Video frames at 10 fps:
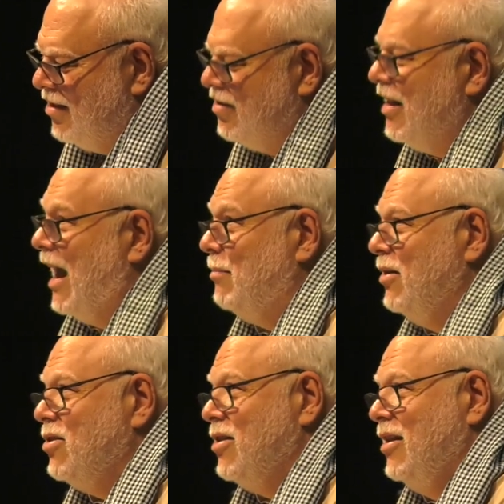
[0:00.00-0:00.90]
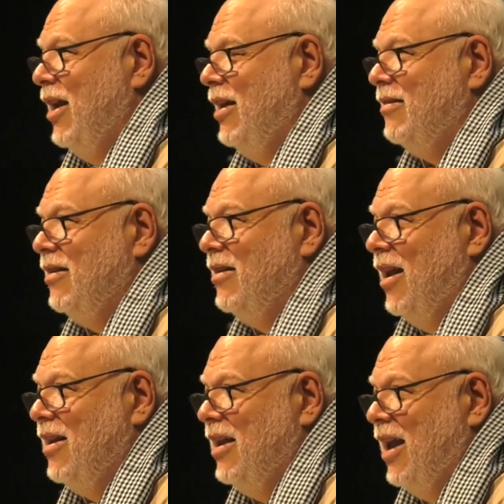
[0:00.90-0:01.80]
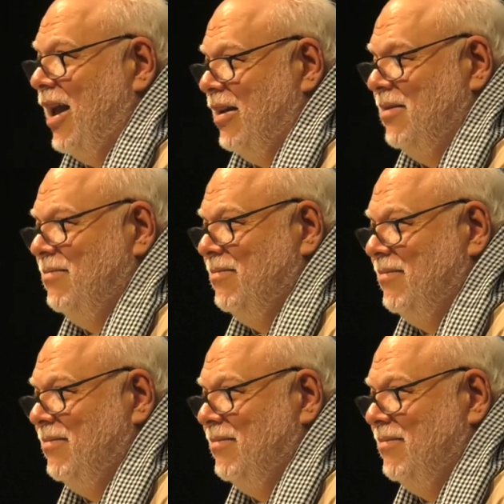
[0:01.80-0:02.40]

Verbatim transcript: established in 1898.